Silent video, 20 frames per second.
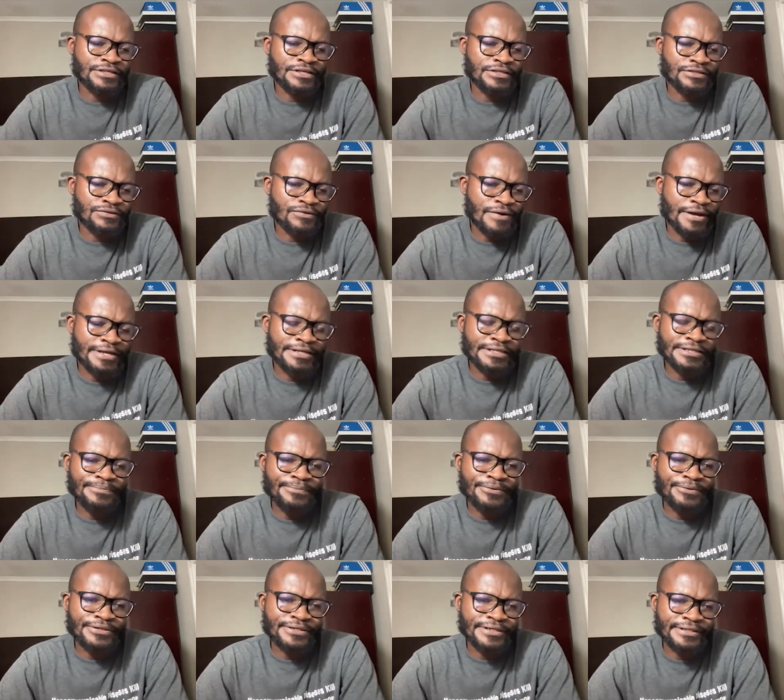it's, it's quite
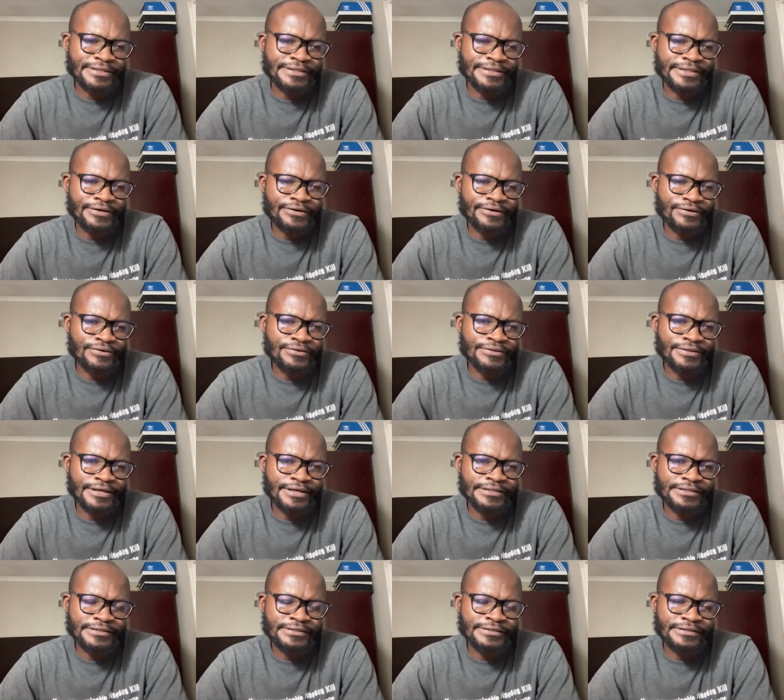important the role
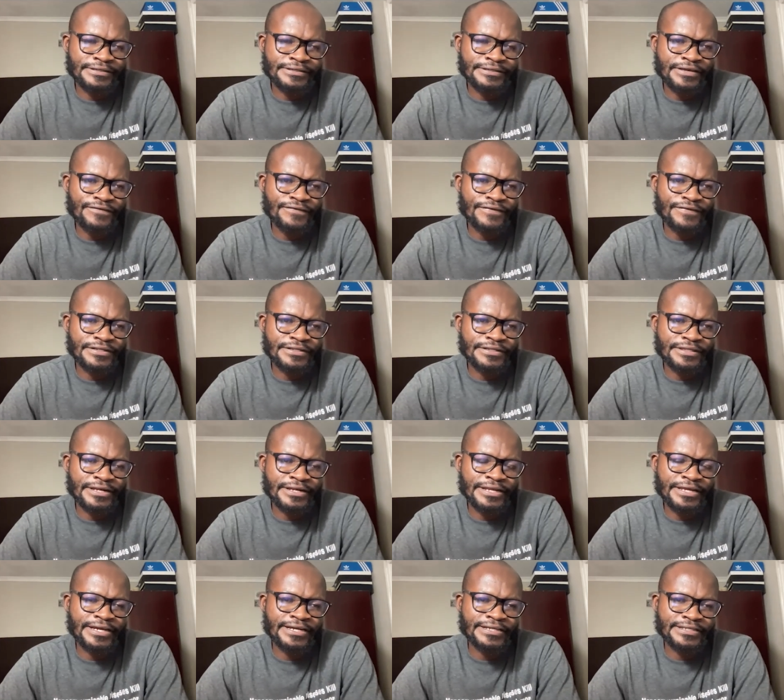that David, the
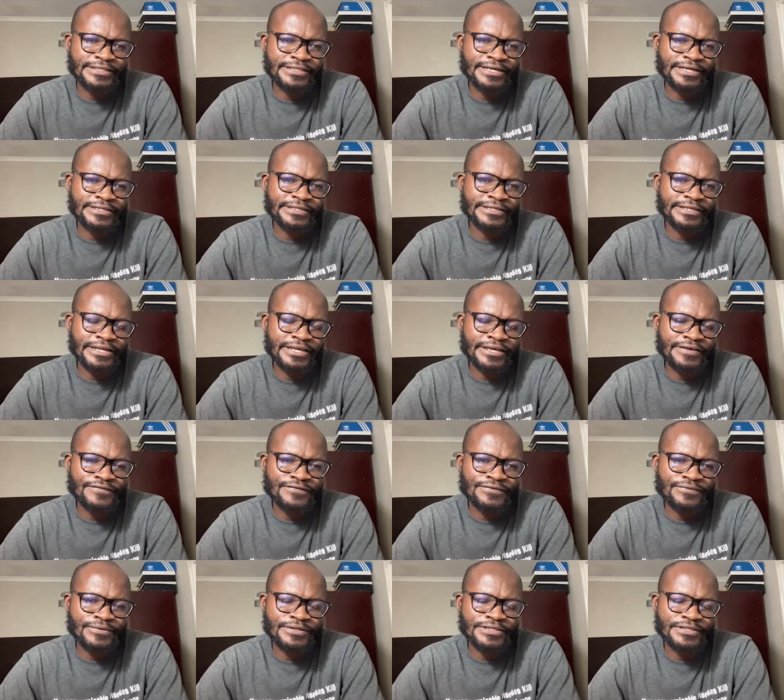legacy that he left,